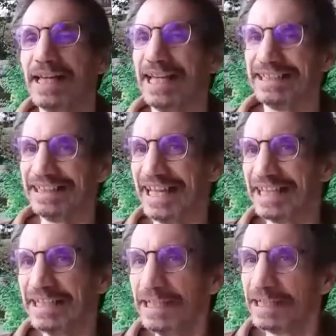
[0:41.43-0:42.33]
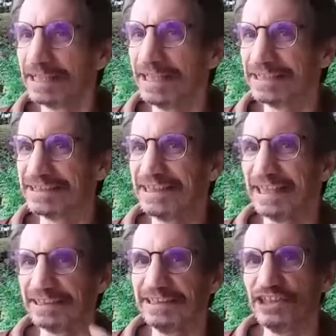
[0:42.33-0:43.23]
And then, let's say
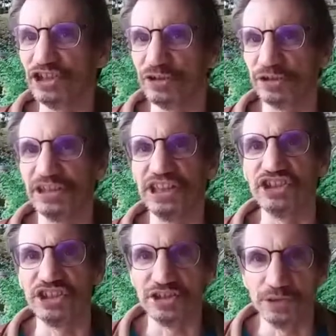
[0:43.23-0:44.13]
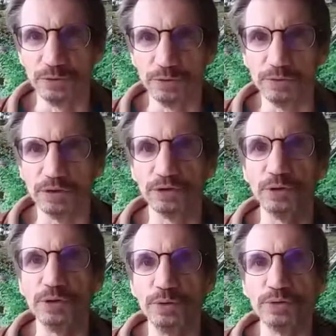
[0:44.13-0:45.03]
a teacher teaches you
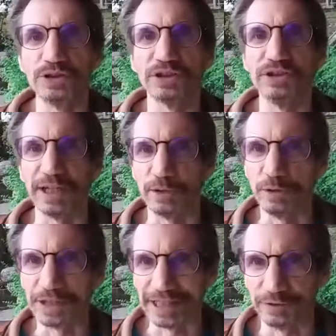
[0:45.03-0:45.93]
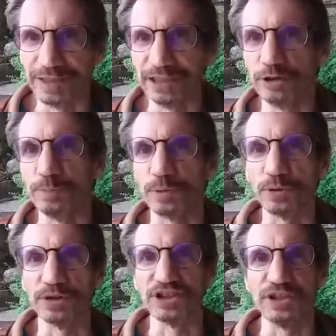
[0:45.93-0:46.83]
to use the correct way to
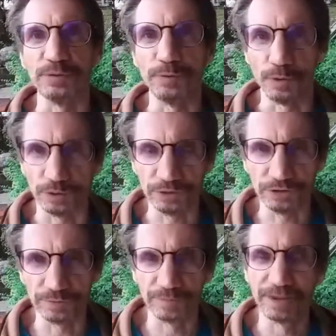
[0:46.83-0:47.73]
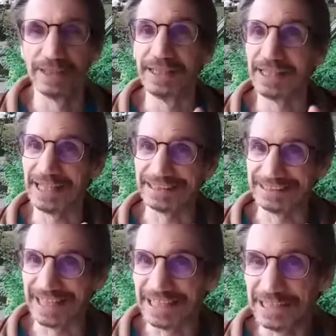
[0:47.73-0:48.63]
pronounce the word.
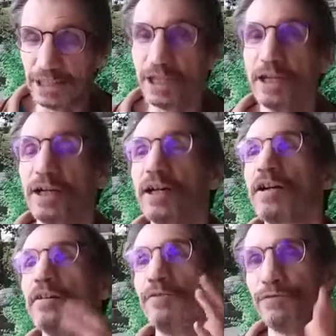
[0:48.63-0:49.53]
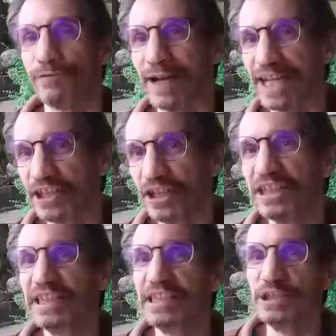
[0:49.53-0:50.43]
And then,
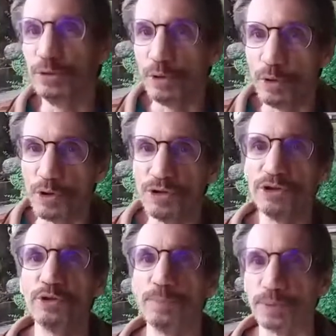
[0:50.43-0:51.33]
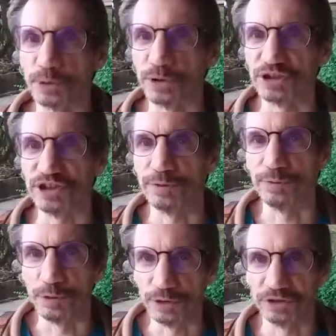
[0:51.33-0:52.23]
finally, you learn to pronounce
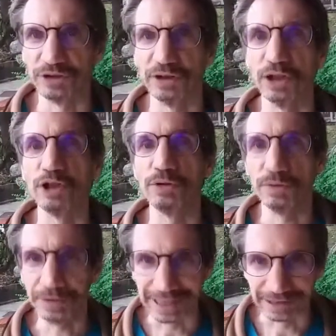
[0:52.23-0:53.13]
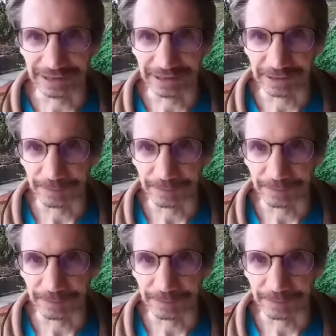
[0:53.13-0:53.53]
the word correctly.